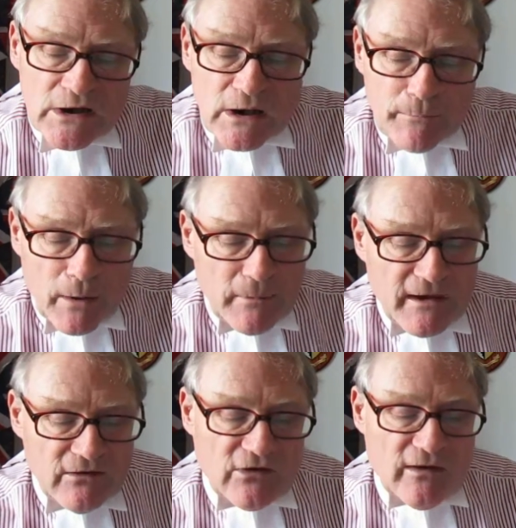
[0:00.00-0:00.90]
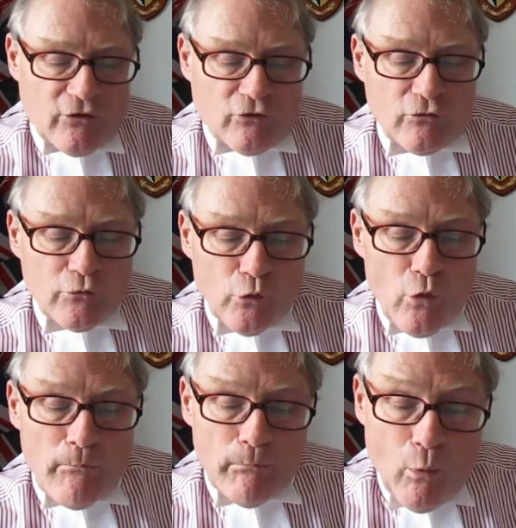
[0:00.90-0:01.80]
a public international
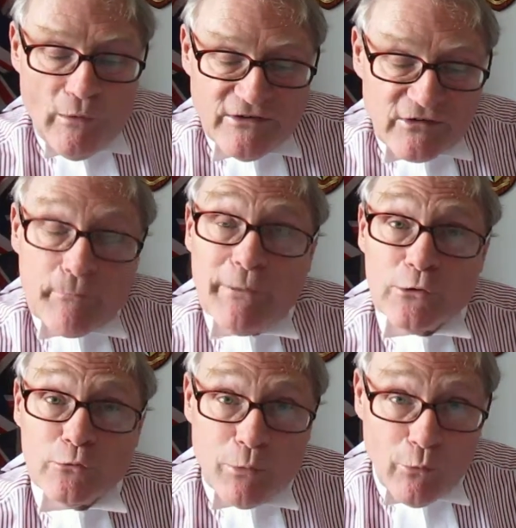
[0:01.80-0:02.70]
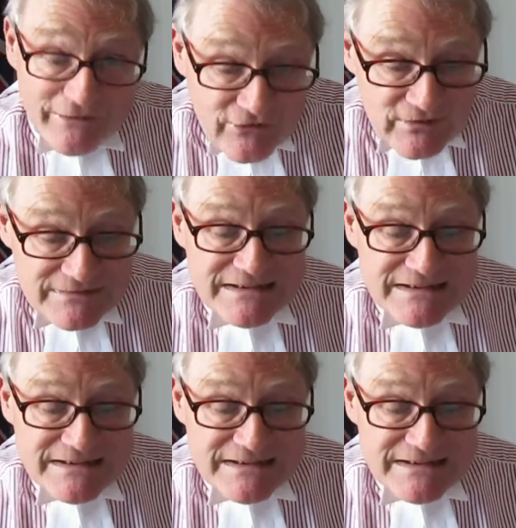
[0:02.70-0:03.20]
law point, a pill point,